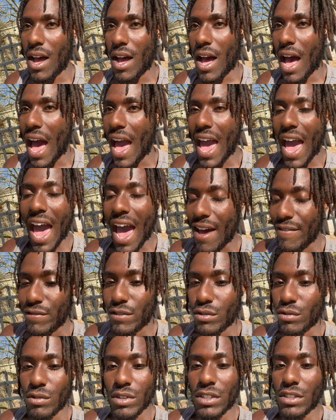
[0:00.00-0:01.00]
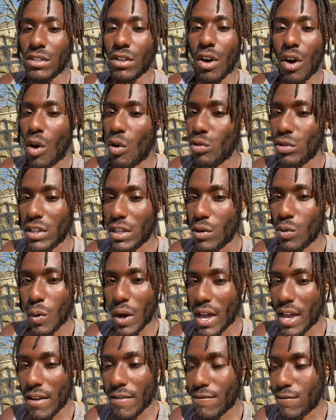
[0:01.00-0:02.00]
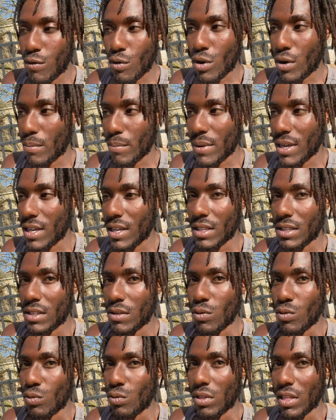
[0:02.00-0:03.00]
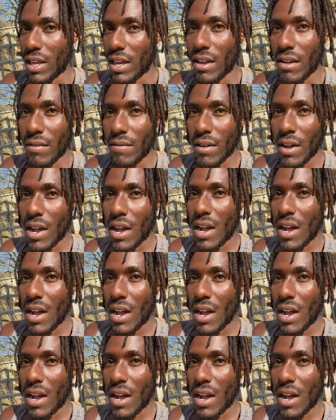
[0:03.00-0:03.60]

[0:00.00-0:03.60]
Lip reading: I have to. It's the only way for me to live.